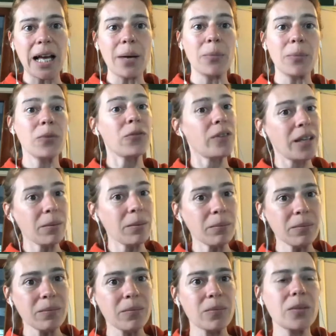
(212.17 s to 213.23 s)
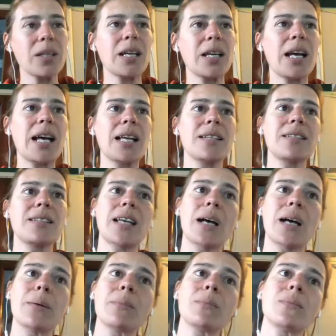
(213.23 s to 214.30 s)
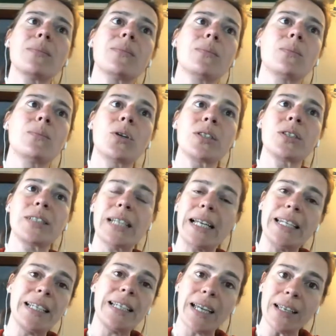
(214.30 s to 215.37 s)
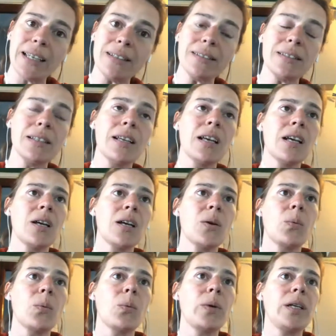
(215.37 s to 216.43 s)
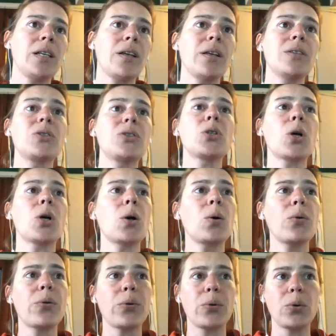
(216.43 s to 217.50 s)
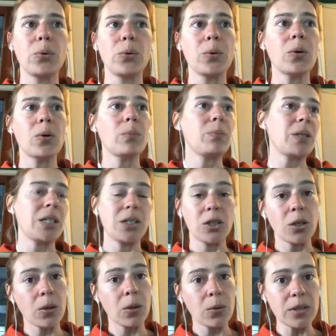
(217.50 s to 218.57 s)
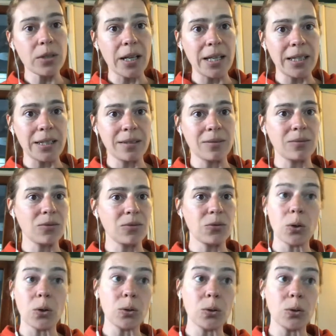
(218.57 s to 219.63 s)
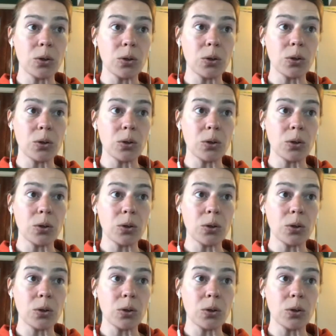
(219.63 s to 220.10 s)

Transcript: some of them, and some more delicate. We show through videos and photos.